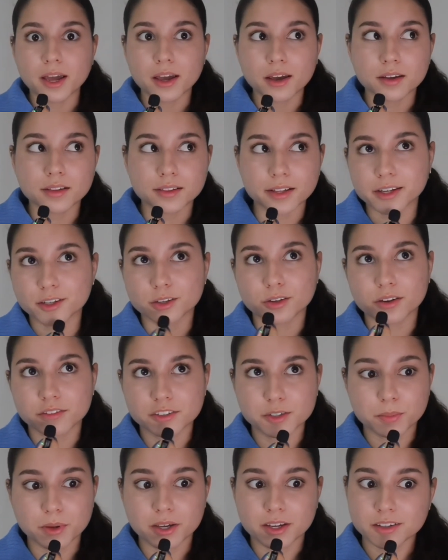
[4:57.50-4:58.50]
like you have to
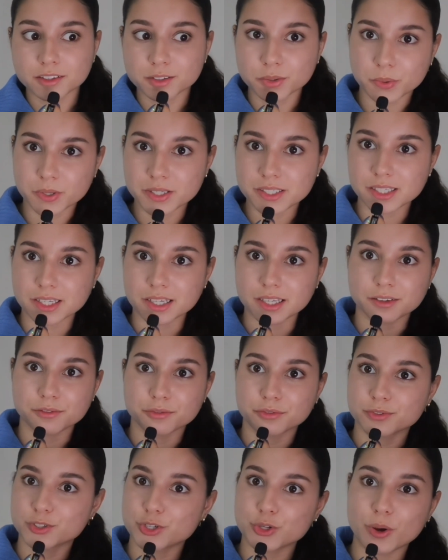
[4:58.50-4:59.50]
pay on Quizlet
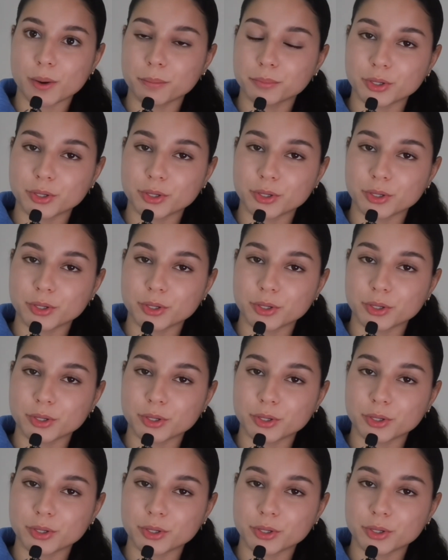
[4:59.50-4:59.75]
to upload